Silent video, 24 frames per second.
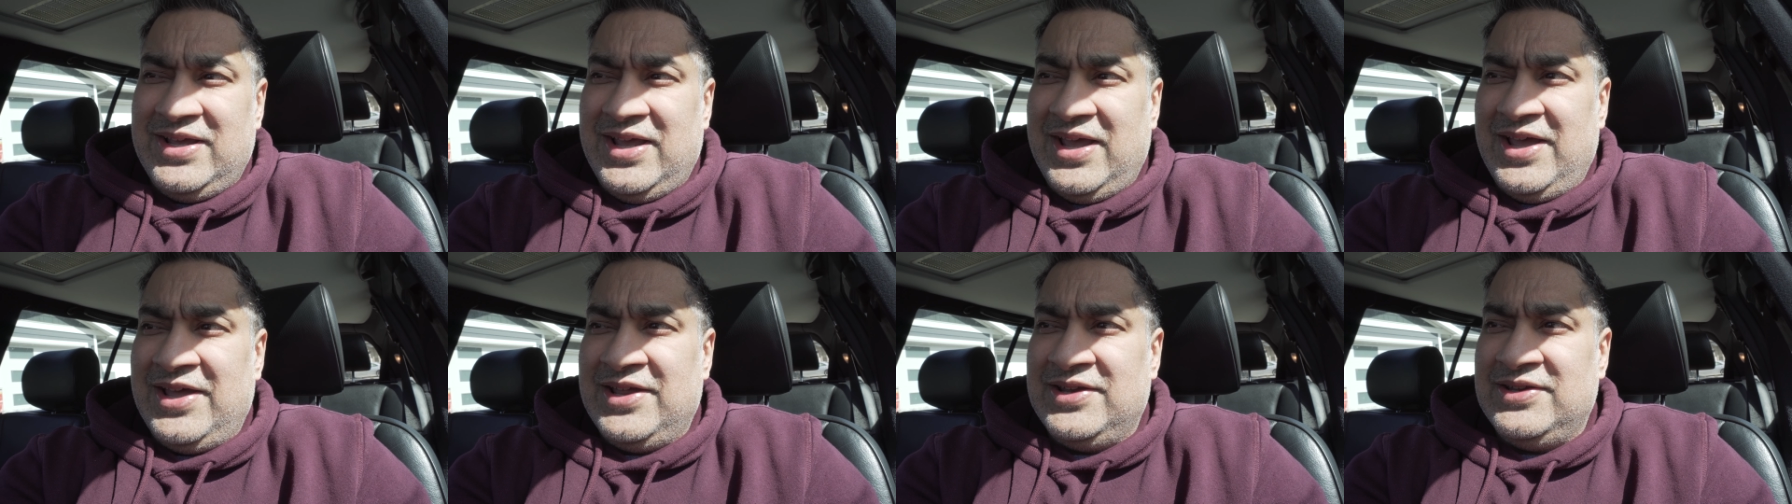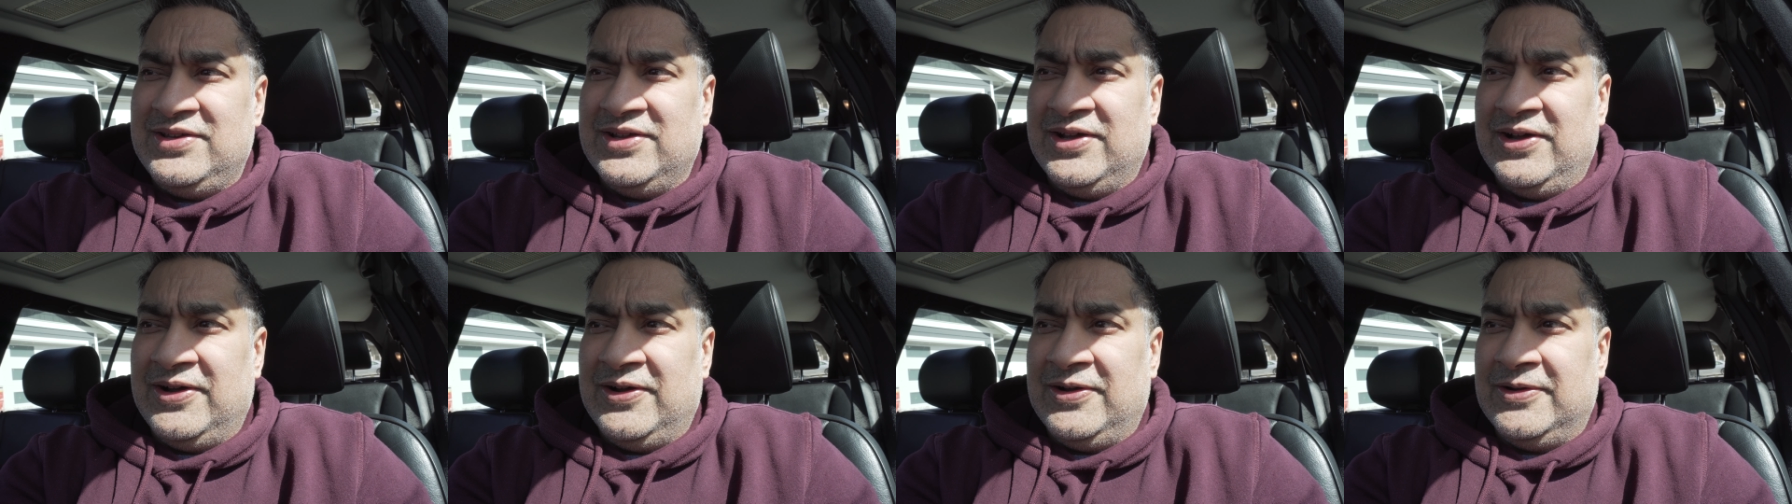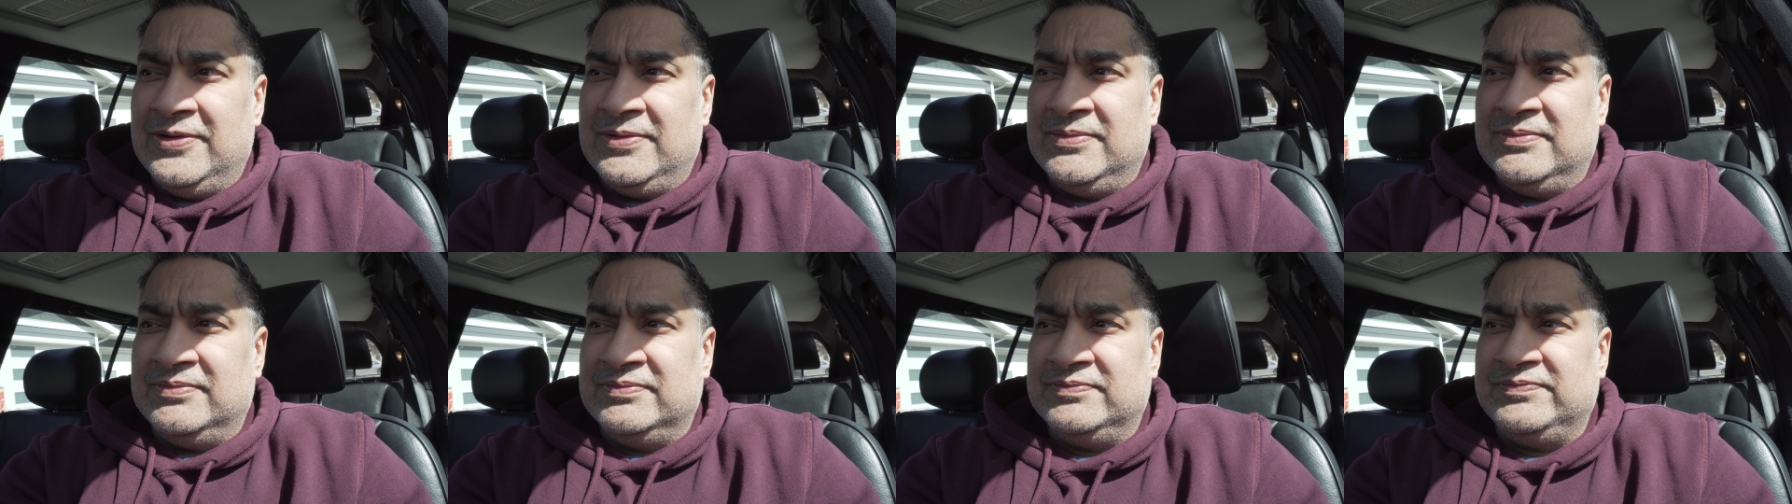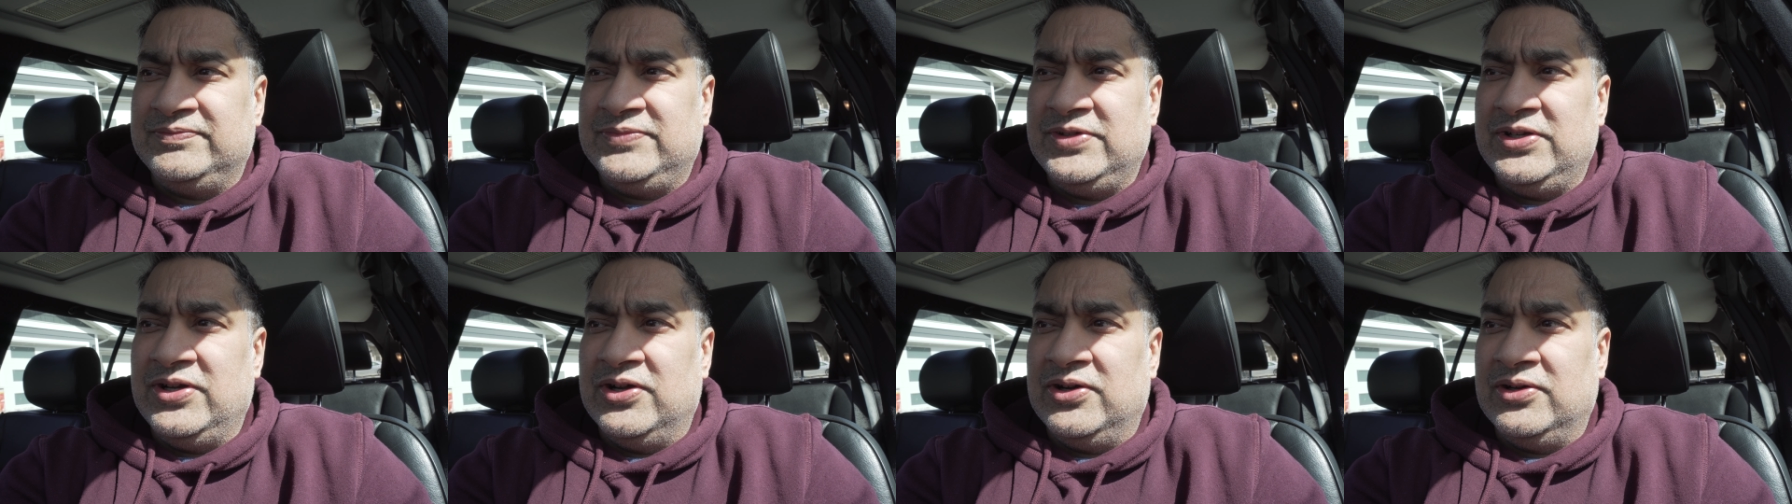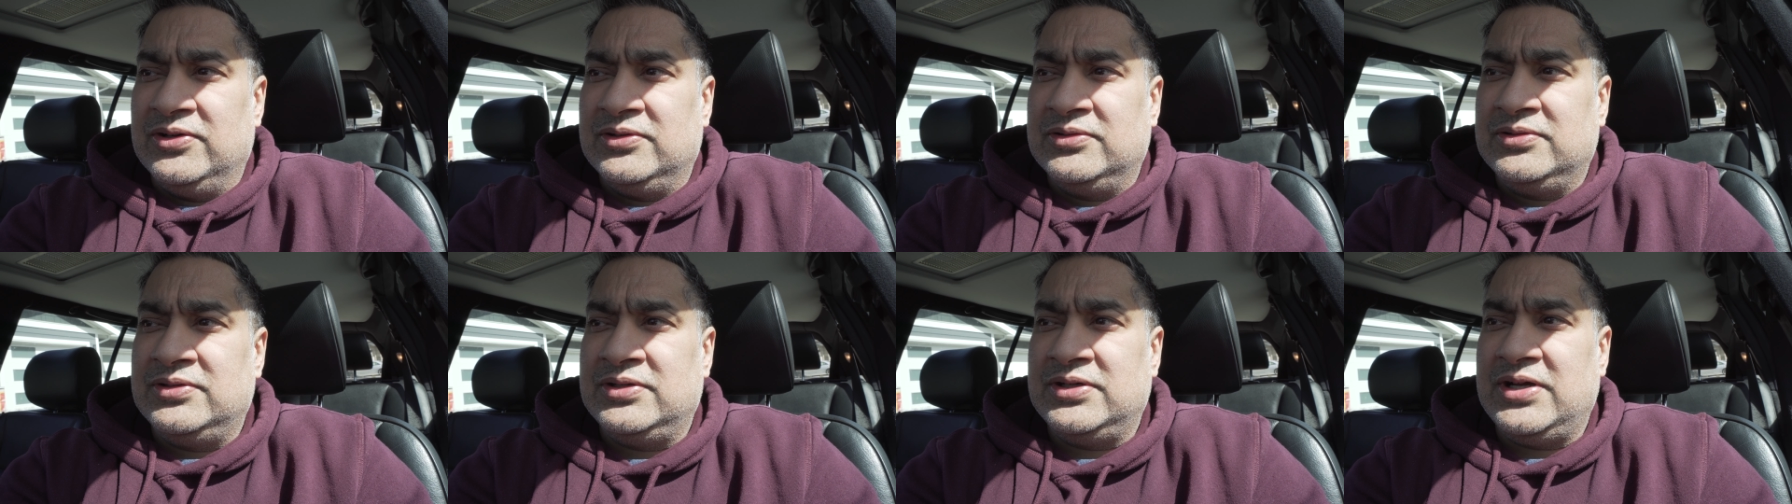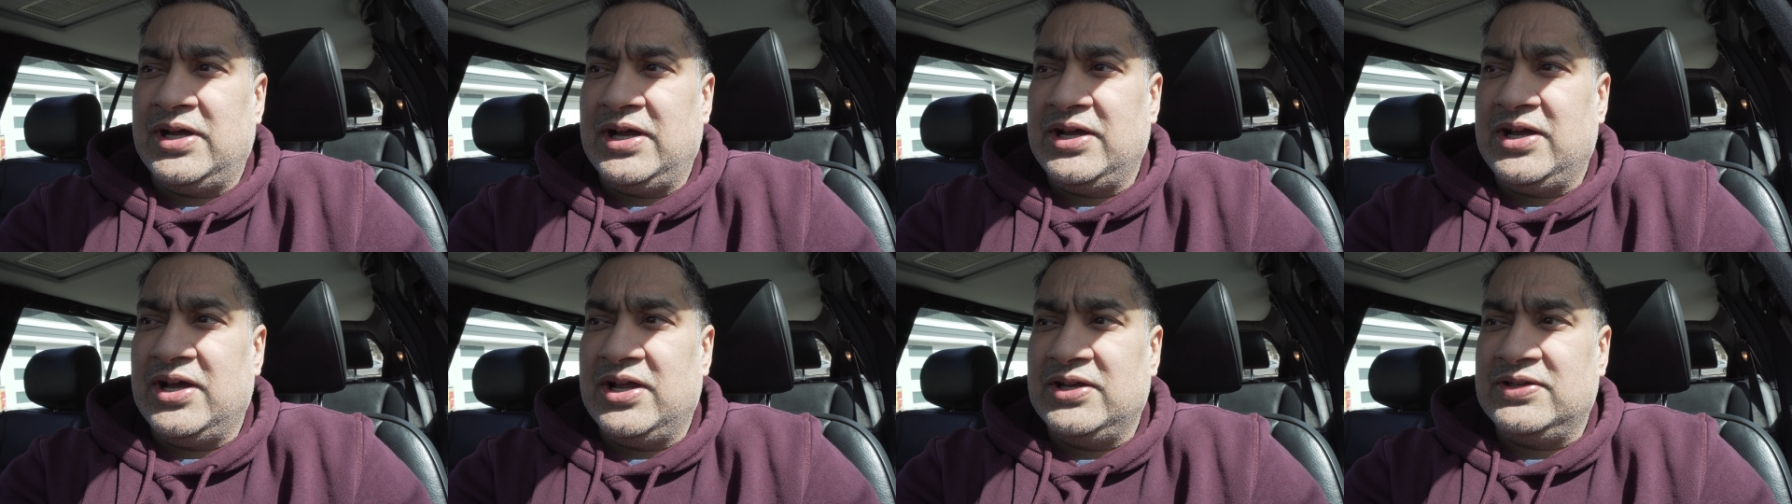and um, you know,
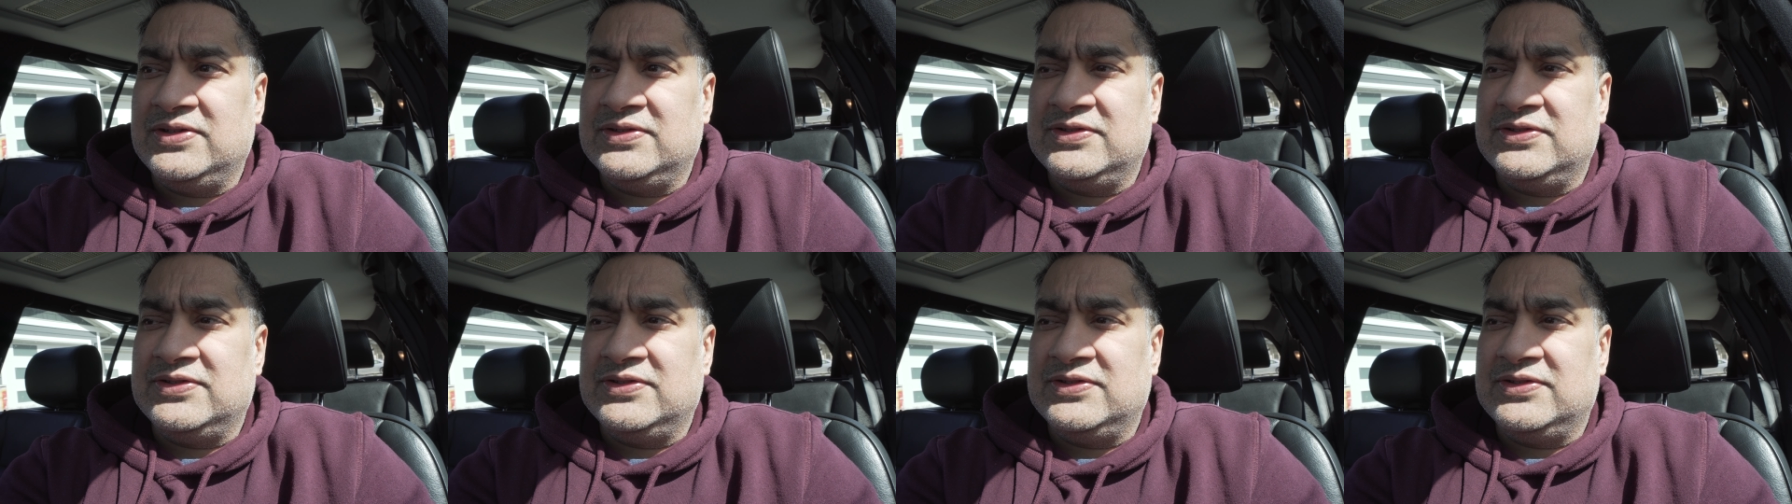I got